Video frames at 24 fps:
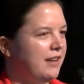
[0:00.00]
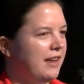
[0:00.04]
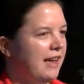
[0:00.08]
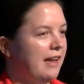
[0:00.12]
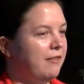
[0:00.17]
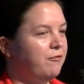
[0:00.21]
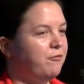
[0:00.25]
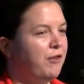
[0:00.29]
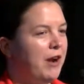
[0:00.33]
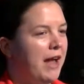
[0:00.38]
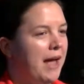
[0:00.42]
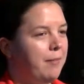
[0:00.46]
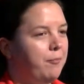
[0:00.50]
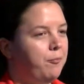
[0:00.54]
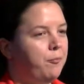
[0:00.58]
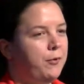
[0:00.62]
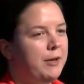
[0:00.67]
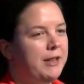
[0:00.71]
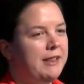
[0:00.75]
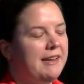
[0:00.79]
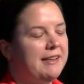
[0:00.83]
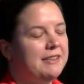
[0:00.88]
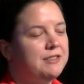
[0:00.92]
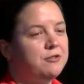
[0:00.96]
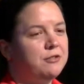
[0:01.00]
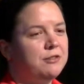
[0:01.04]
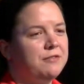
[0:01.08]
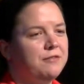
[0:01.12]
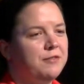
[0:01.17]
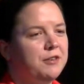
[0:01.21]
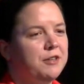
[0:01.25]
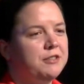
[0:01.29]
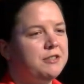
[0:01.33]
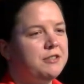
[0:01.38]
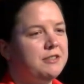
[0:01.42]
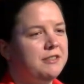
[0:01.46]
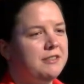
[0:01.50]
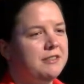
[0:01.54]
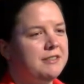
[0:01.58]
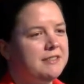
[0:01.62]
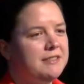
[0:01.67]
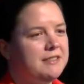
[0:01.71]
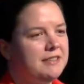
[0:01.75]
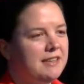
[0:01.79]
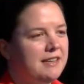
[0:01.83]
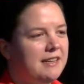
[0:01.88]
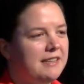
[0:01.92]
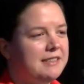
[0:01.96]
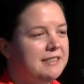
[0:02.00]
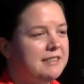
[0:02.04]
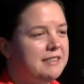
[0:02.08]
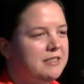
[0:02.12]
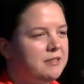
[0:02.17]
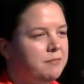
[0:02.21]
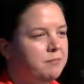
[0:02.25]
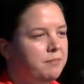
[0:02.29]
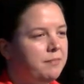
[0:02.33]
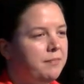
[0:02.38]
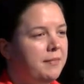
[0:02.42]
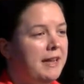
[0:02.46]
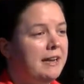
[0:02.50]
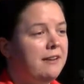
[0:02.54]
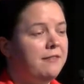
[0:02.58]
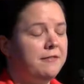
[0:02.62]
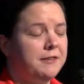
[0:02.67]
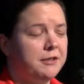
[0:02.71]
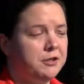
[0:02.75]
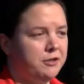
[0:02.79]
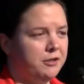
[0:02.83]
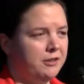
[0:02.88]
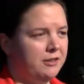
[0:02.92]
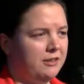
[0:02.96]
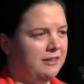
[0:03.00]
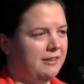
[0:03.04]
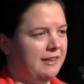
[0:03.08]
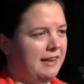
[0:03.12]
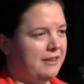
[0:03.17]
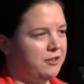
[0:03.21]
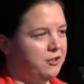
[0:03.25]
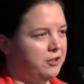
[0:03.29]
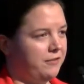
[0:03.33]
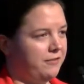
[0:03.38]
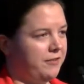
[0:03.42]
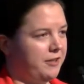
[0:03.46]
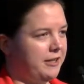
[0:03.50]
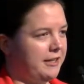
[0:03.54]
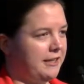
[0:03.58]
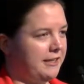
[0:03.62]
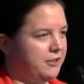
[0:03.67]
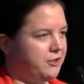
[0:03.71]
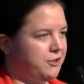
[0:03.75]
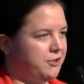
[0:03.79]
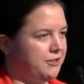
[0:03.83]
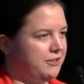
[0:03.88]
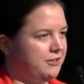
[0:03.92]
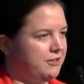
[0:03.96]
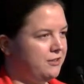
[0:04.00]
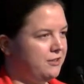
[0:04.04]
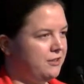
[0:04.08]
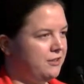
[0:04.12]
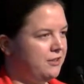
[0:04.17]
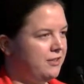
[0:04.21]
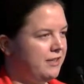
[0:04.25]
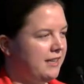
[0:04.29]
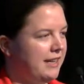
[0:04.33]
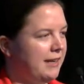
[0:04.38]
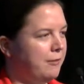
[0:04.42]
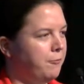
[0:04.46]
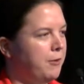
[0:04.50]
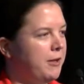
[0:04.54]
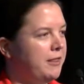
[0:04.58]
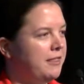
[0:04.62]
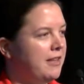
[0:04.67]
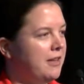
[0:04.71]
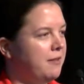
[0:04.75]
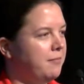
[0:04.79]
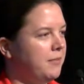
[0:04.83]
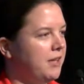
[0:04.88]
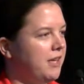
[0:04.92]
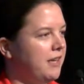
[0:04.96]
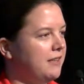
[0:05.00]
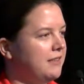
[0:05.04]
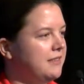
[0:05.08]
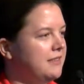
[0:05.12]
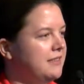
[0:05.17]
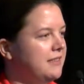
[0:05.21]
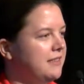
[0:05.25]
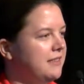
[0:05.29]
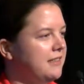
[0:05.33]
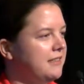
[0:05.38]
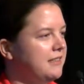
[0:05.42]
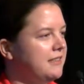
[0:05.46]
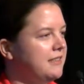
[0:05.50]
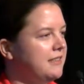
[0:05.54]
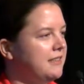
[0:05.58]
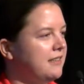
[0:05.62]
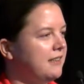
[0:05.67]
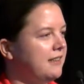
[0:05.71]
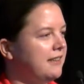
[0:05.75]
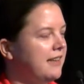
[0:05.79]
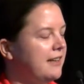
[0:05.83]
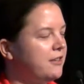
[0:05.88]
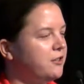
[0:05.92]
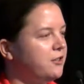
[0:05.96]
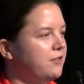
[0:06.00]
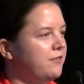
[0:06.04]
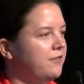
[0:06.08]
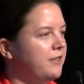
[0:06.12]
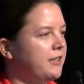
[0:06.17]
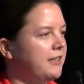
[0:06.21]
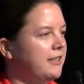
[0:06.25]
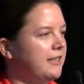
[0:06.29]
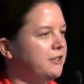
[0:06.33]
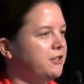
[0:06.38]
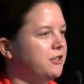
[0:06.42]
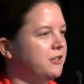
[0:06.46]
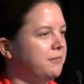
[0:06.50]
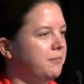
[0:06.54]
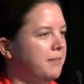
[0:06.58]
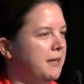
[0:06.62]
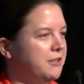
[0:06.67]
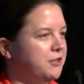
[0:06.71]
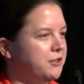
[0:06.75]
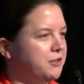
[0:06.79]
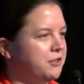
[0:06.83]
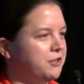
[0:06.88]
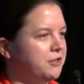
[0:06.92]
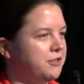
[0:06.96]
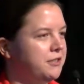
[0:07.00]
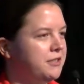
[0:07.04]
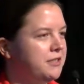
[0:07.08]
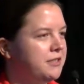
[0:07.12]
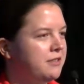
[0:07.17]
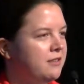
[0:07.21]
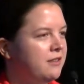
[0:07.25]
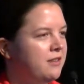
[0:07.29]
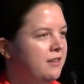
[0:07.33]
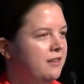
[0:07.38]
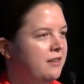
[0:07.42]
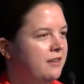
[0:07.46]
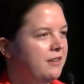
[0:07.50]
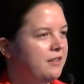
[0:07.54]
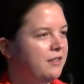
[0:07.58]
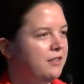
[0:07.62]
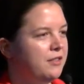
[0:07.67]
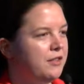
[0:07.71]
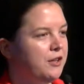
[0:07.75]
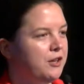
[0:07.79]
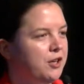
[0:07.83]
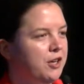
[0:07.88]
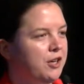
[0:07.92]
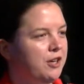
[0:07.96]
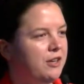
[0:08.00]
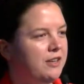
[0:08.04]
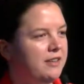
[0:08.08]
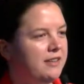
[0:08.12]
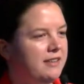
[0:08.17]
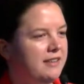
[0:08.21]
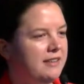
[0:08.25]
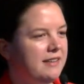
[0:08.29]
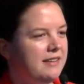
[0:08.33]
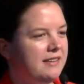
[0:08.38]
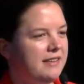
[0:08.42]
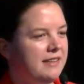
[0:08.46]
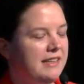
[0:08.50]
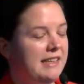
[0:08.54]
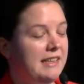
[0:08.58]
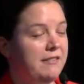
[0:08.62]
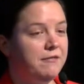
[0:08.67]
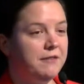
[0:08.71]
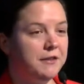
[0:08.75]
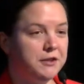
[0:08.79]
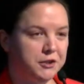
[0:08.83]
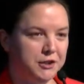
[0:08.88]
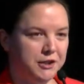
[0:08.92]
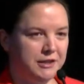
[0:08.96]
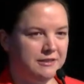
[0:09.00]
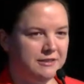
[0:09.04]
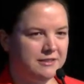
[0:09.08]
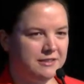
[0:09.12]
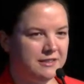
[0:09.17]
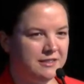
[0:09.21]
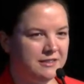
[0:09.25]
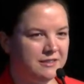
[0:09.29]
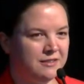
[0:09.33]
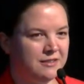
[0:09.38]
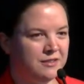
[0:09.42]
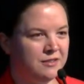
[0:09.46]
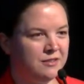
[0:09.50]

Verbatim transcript: At RAP, we like to refer to this as beneficial electrification. And what that means is electrification measures that are efficient,